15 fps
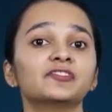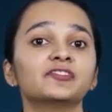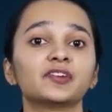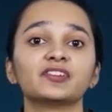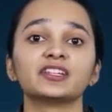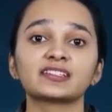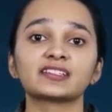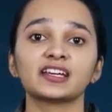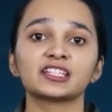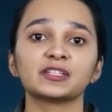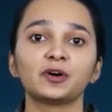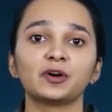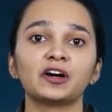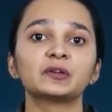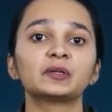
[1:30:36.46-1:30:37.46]
we have discussed
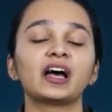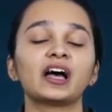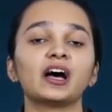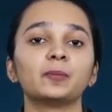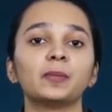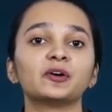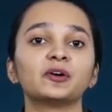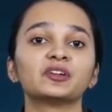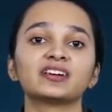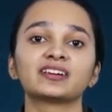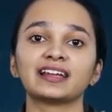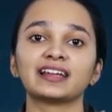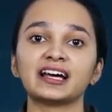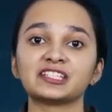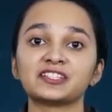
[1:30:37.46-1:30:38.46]
about, about the
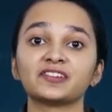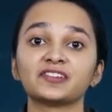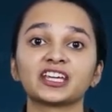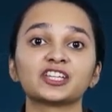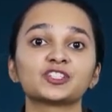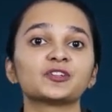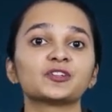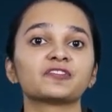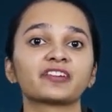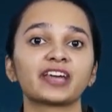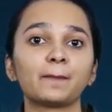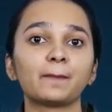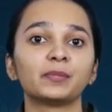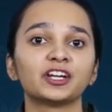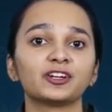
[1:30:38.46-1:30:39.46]
classification of
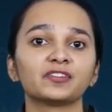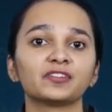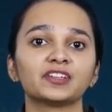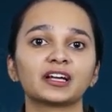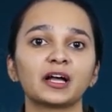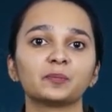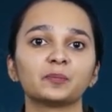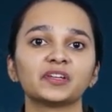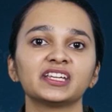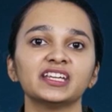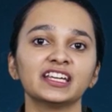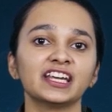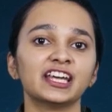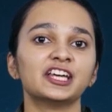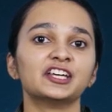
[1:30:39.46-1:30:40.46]
capital of the
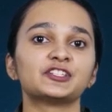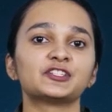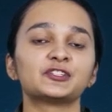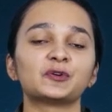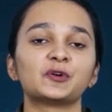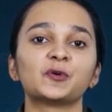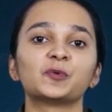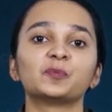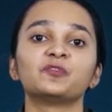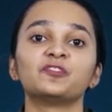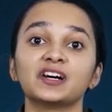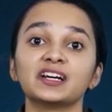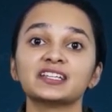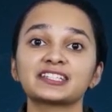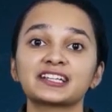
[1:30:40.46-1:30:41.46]
company. So
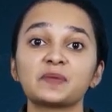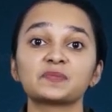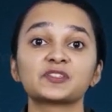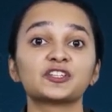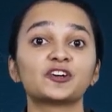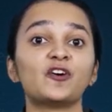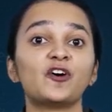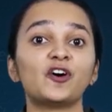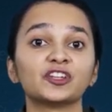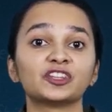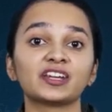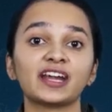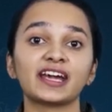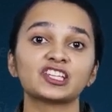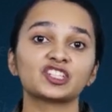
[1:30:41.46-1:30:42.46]
first comes the
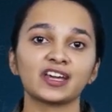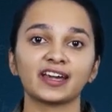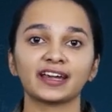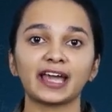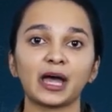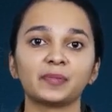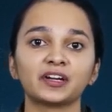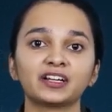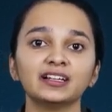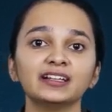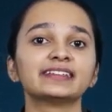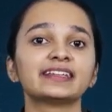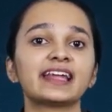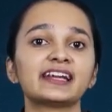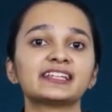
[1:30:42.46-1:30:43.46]
authorized share capital
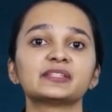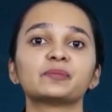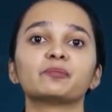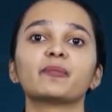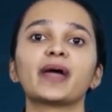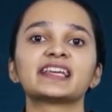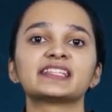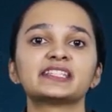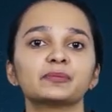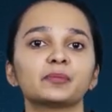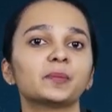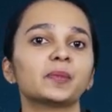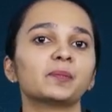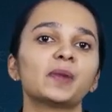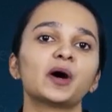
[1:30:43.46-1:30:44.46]
that is the
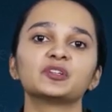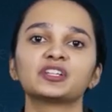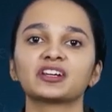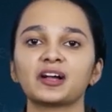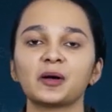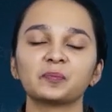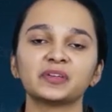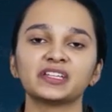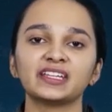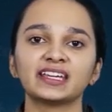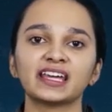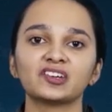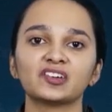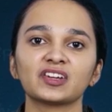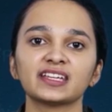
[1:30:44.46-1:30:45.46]
maximum amount a company
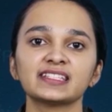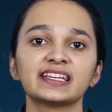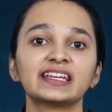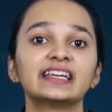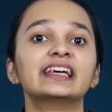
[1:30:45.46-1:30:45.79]
can raise.